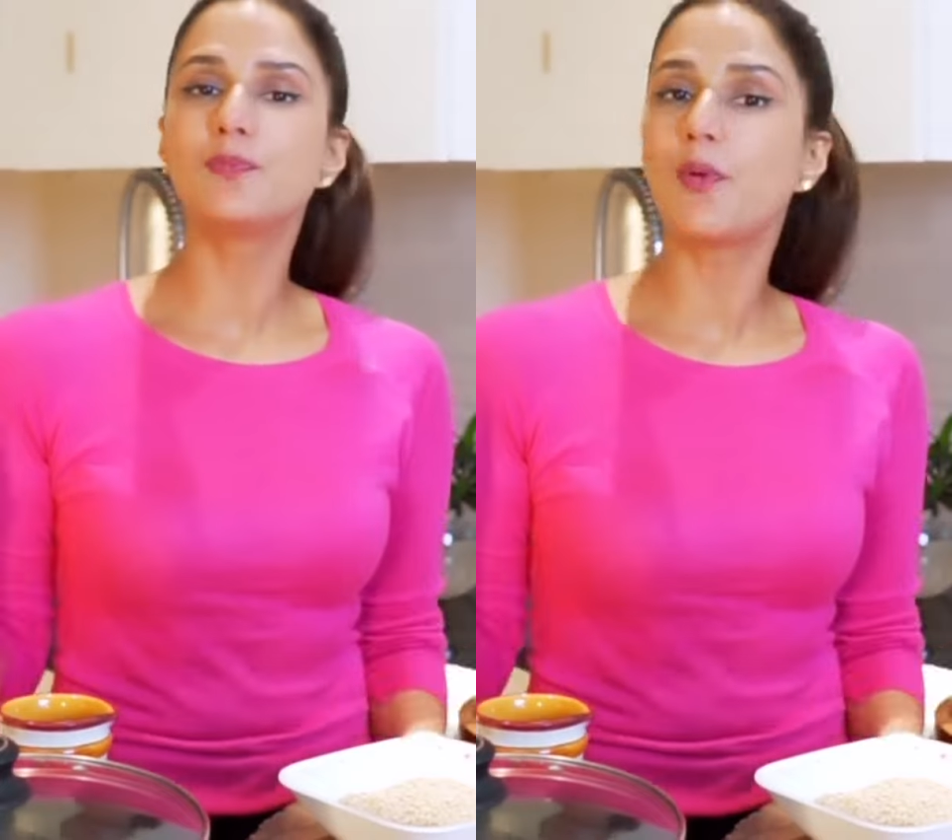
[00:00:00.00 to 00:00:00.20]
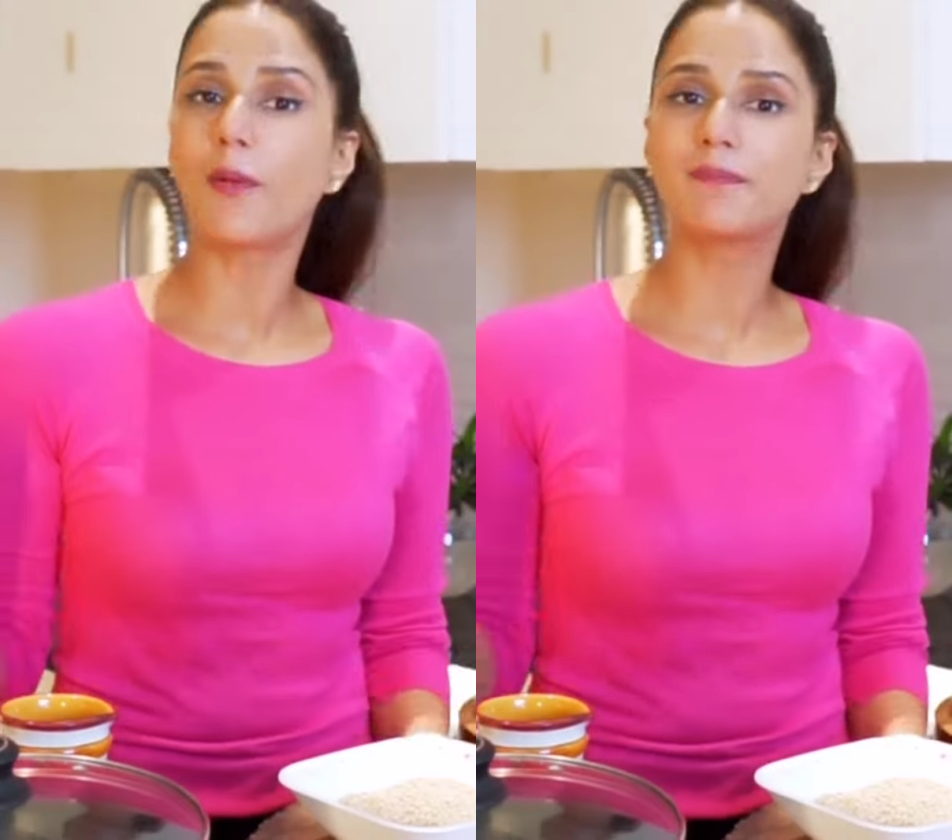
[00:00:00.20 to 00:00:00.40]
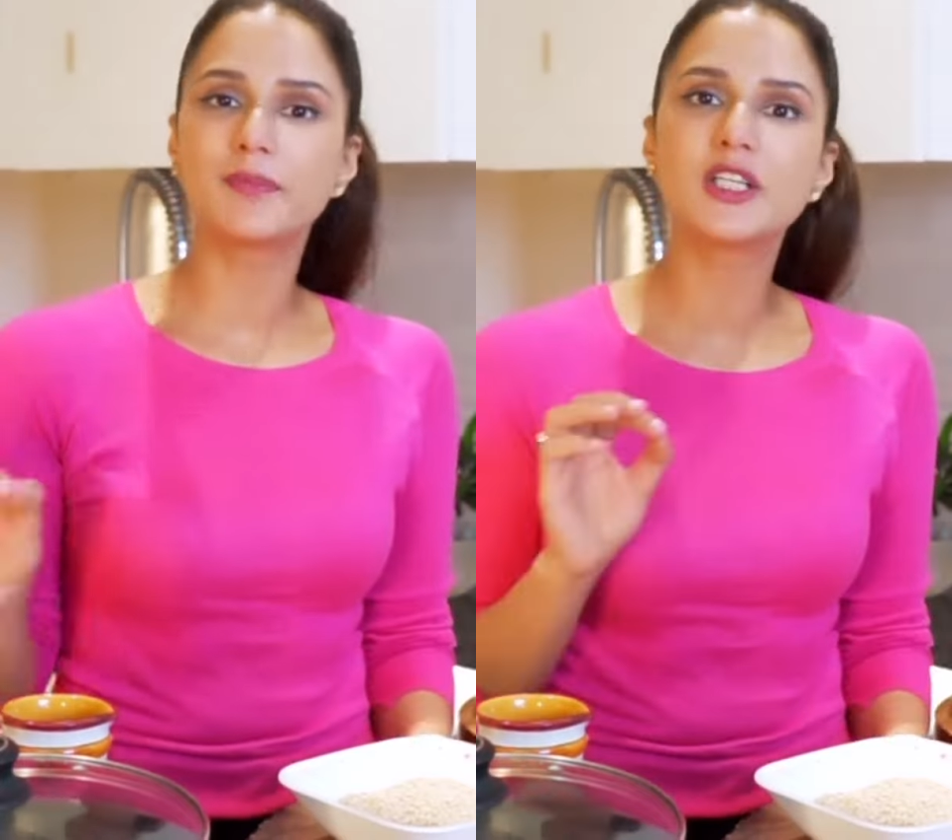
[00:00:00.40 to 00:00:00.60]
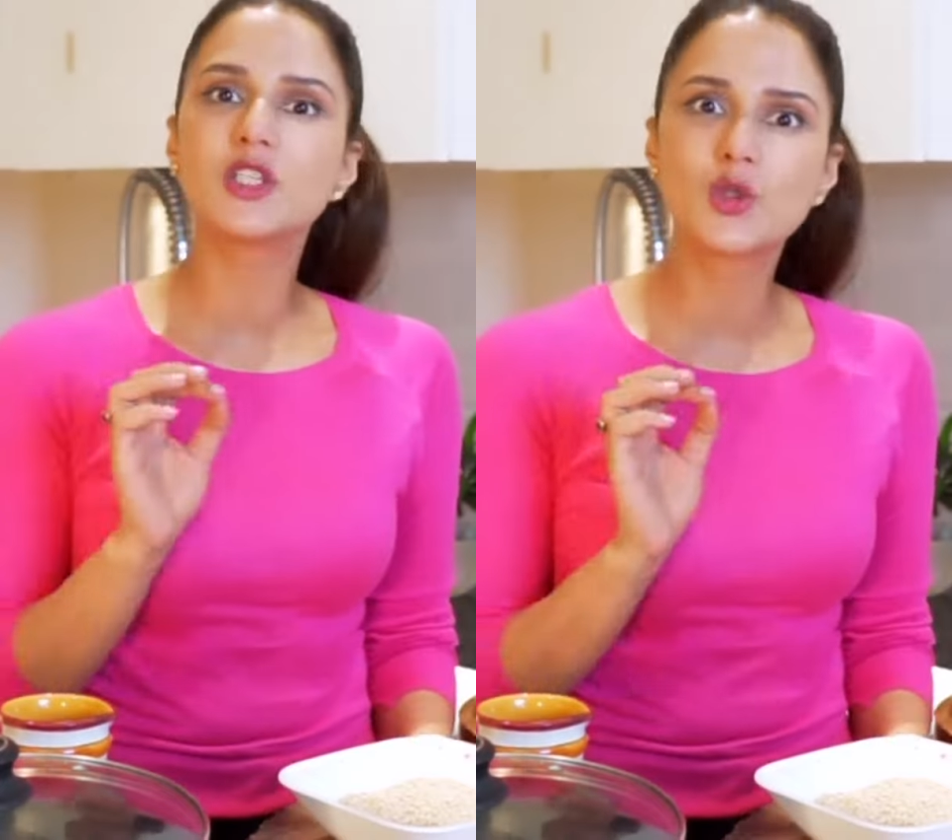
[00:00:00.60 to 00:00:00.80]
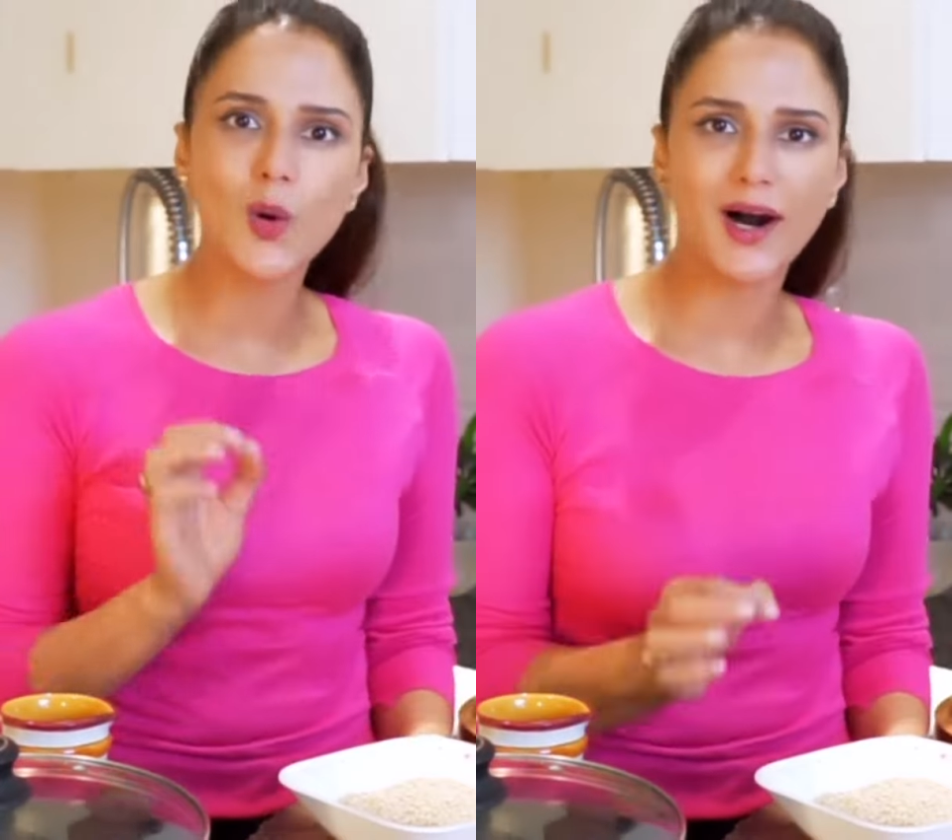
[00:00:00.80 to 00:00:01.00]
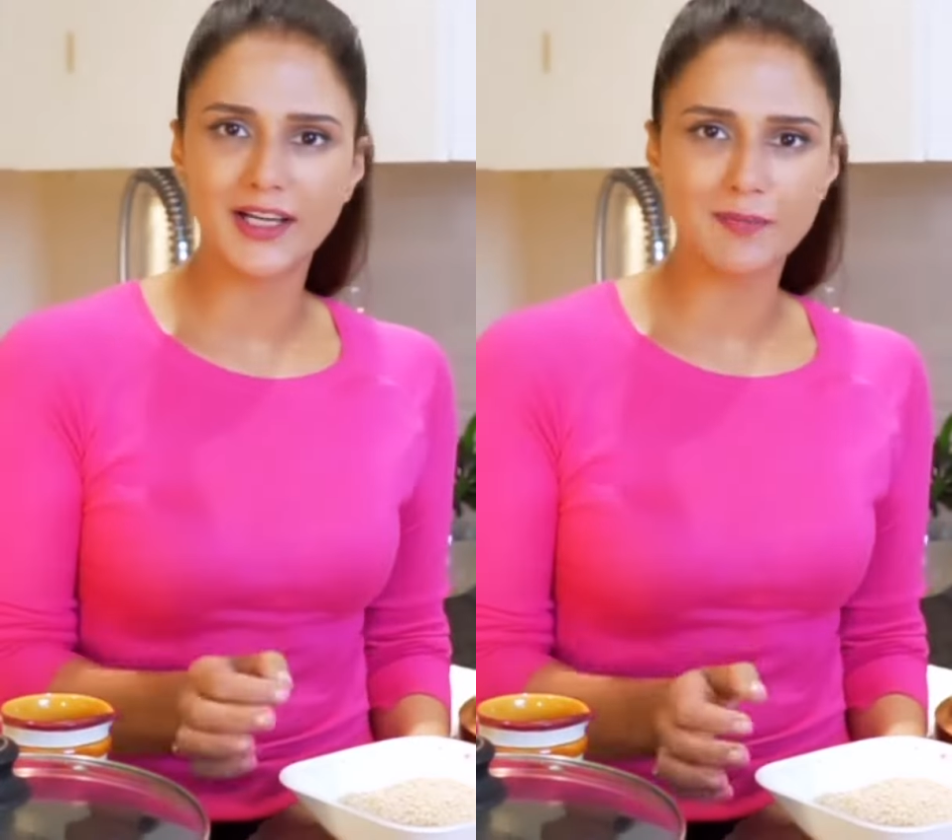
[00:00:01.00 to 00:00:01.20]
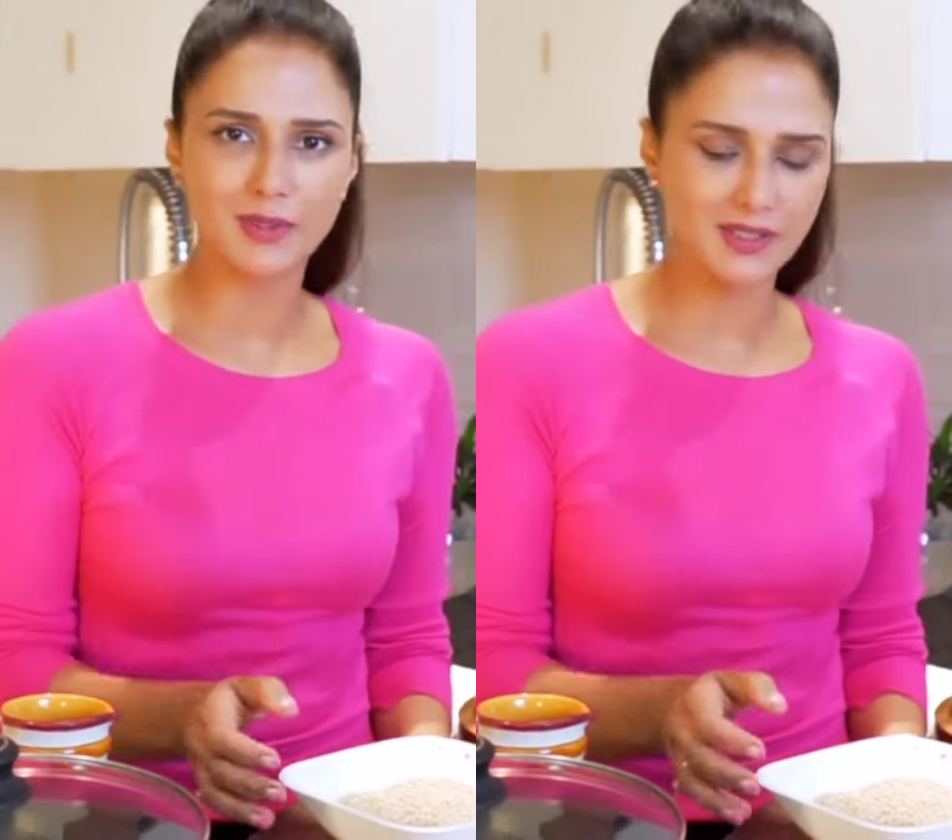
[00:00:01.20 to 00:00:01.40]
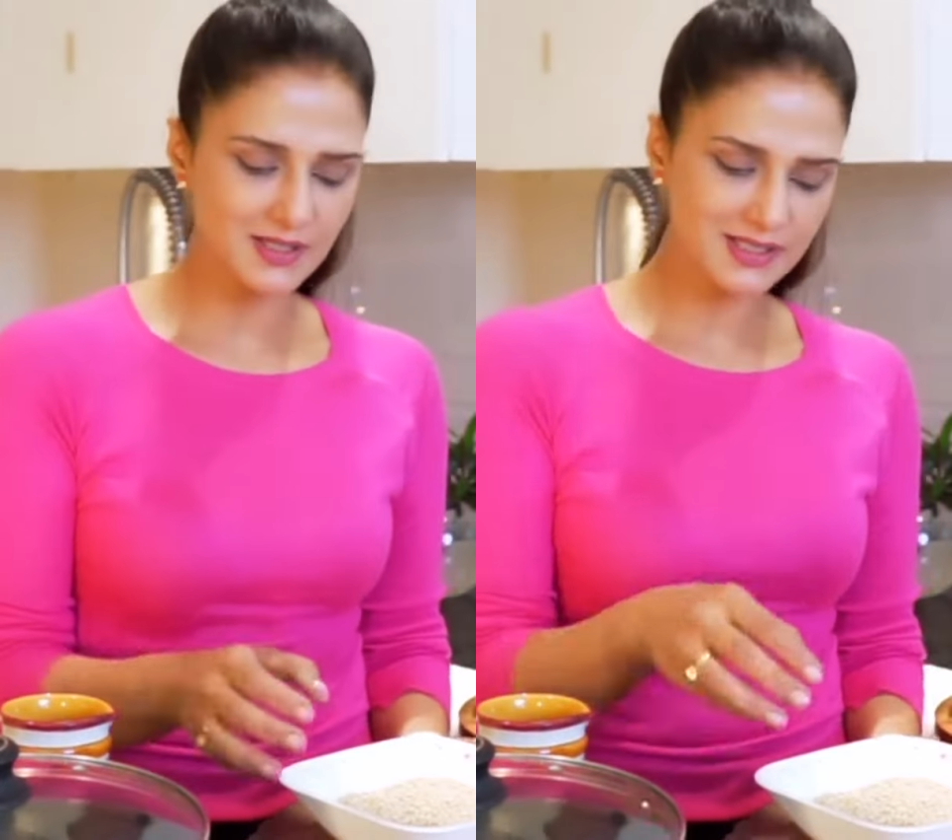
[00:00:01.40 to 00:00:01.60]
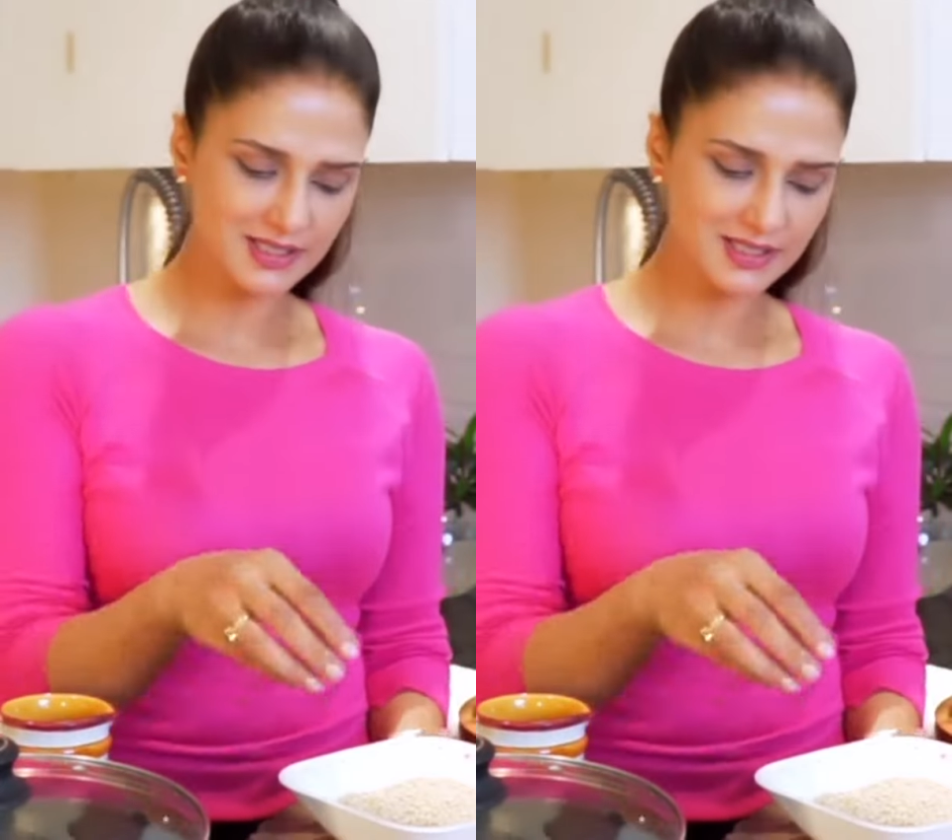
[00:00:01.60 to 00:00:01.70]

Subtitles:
pop the jowar pearls.